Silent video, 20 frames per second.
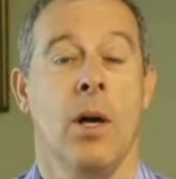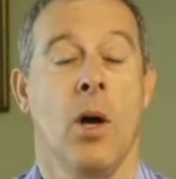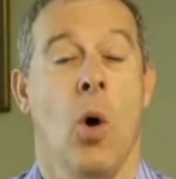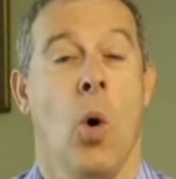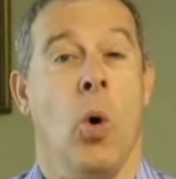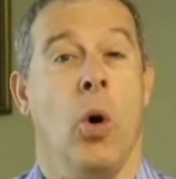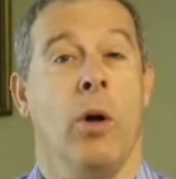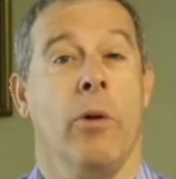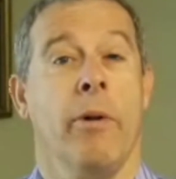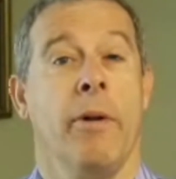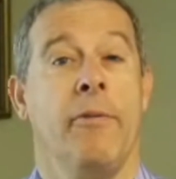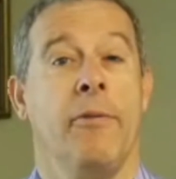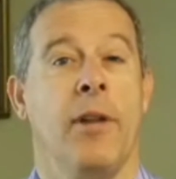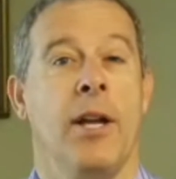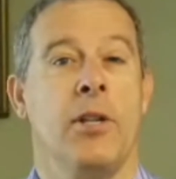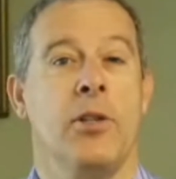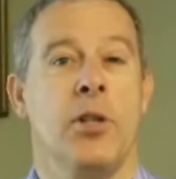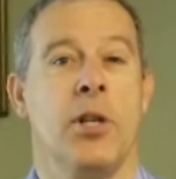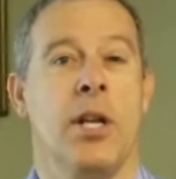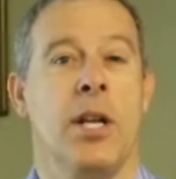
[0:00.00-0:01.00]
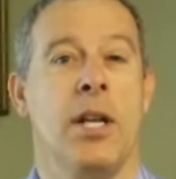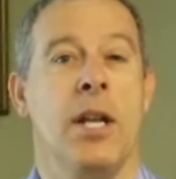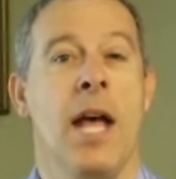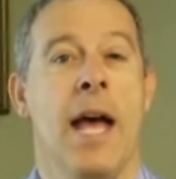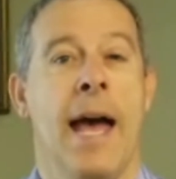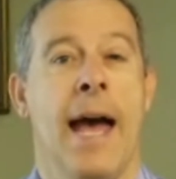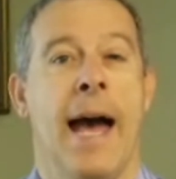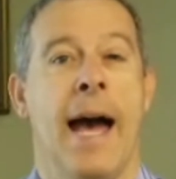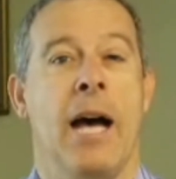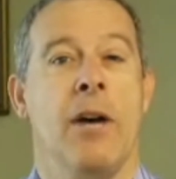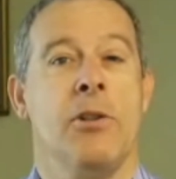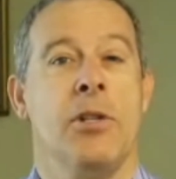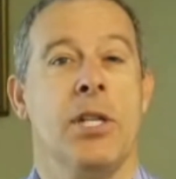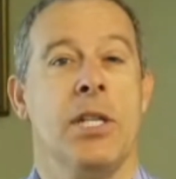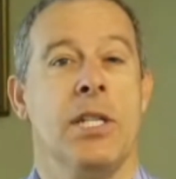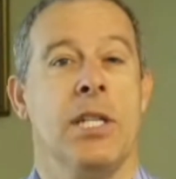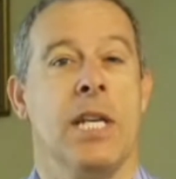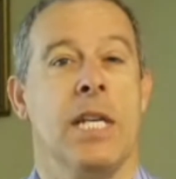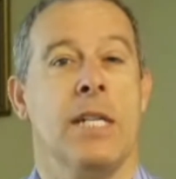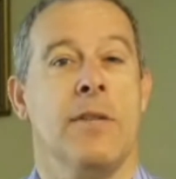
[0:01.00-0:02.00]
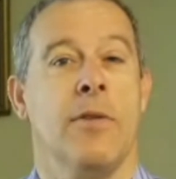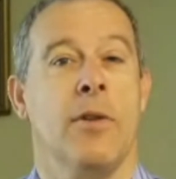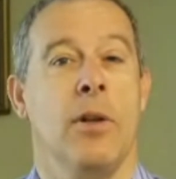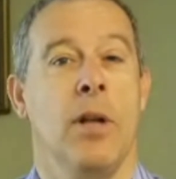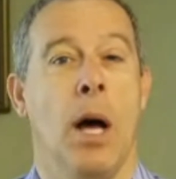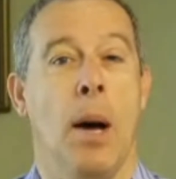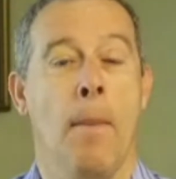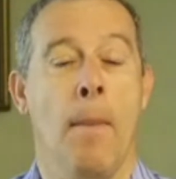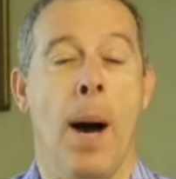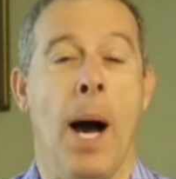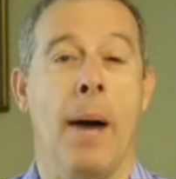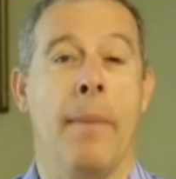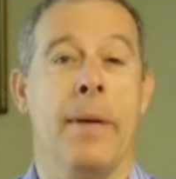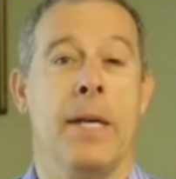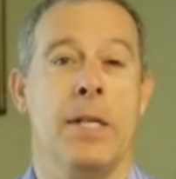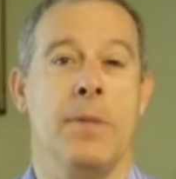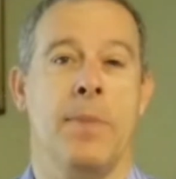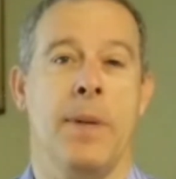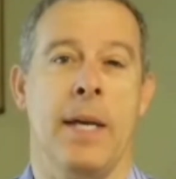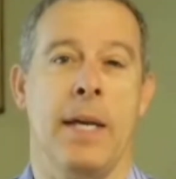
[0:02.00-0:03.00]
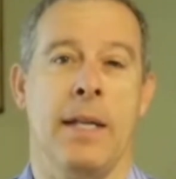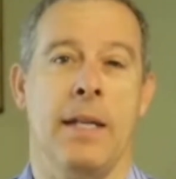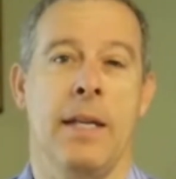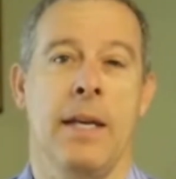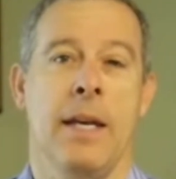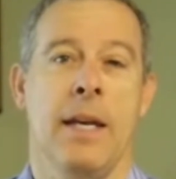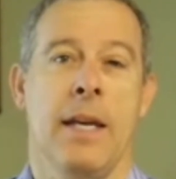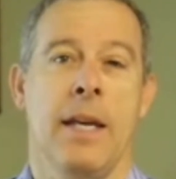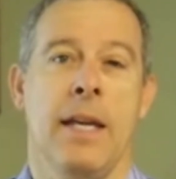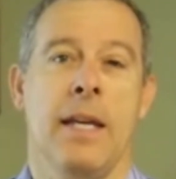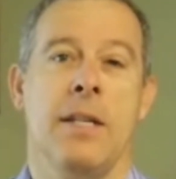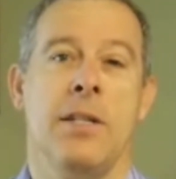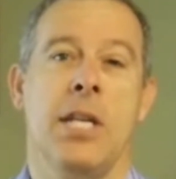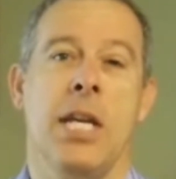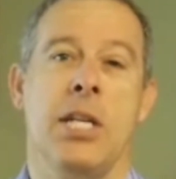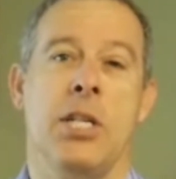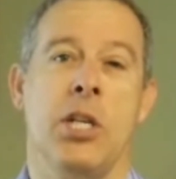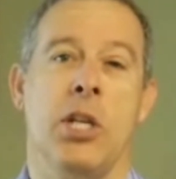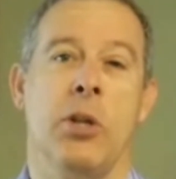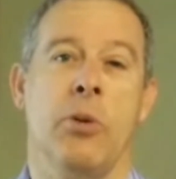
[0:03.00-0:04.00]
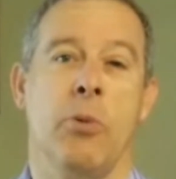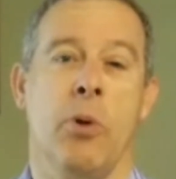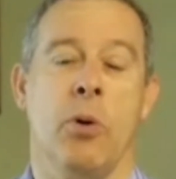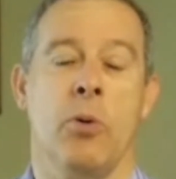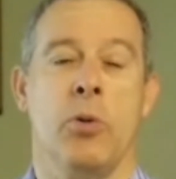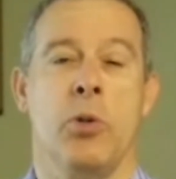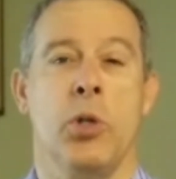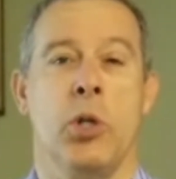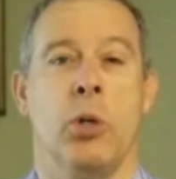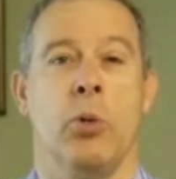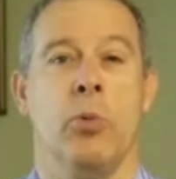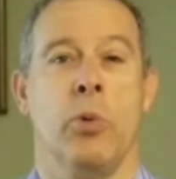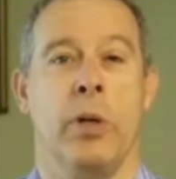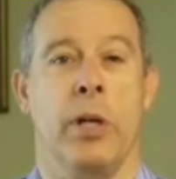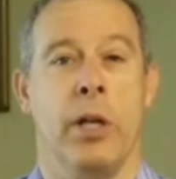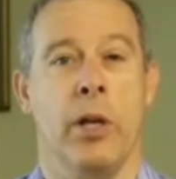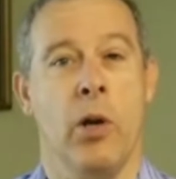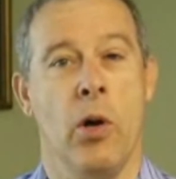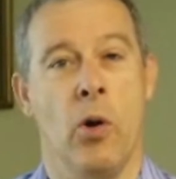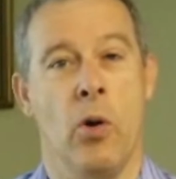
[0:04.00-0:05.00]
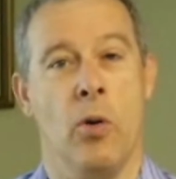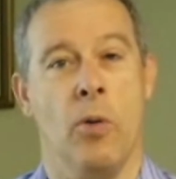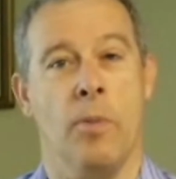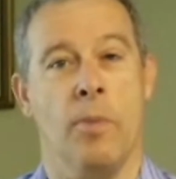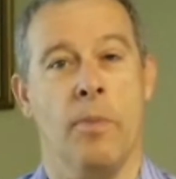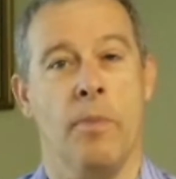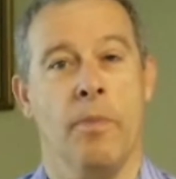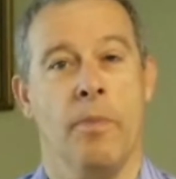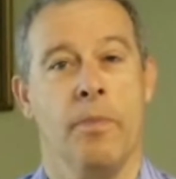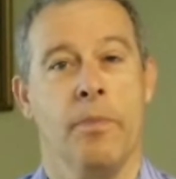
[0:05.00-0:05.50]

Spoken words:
or a reflection on how successful a mom has been in teaching their own children at home.